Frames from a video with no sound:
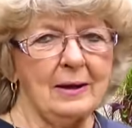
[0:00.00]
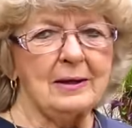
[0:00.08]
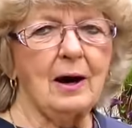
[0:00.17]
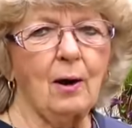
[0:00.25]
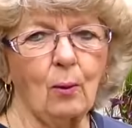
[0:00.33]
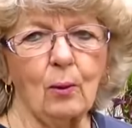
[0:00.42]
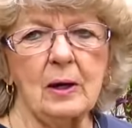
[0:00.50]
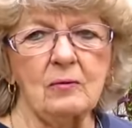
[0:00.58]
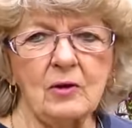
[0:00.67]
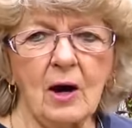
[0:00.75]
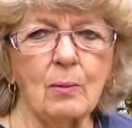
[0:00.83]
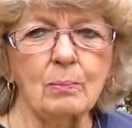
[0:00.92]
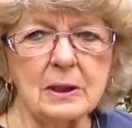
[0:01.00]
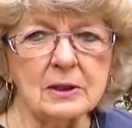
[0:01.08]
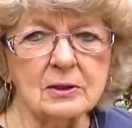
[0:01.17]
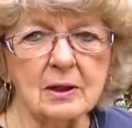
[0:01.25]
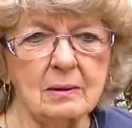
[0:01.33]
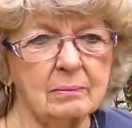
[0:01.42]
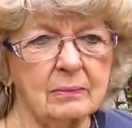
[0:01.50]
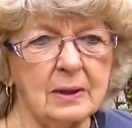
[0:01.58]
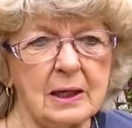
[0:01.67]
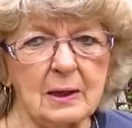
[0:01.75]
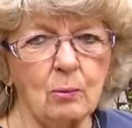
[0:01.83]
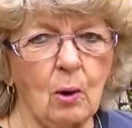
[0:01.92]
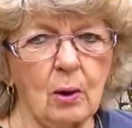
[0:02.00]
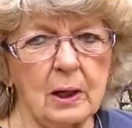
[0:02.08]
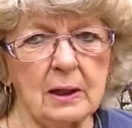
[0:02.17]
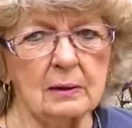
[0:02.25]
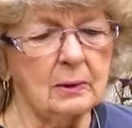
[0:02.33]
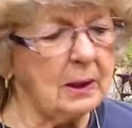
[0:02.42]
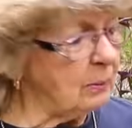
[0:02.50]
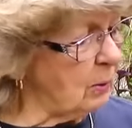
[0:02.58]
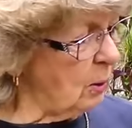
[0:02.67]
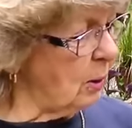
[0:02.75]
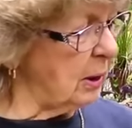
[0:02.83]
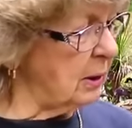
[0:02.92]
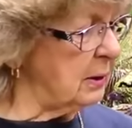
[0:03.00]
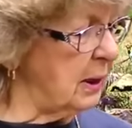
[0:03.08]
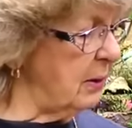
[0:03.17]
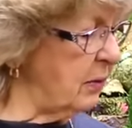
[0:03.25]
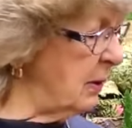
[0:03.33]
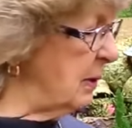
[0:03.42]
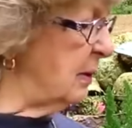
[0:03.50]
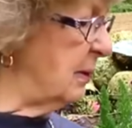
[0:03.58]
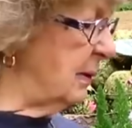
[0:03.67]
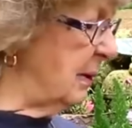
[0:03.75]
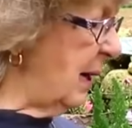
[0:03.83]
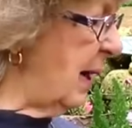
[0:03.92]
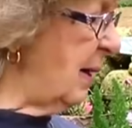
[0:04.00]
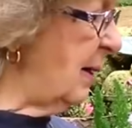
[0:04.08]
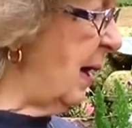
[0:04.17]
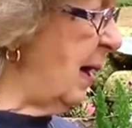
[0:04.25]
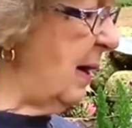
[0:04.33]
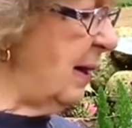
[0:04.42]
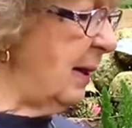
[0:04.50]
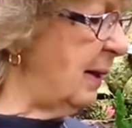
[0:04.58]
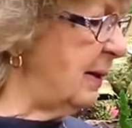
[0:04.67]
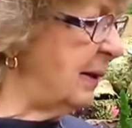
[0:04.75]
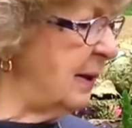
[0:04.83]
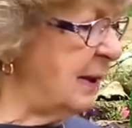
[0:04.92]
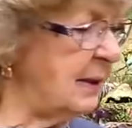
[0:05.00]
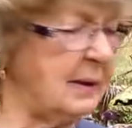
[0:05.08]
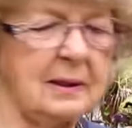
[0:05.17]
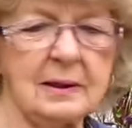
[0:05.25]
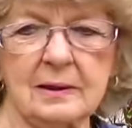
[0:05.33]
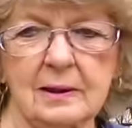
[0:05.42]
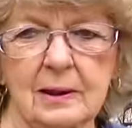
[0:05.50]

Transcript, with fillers: y'all, if y'all miss something, it won't, it, it won't hurt nothing. I, I it, it,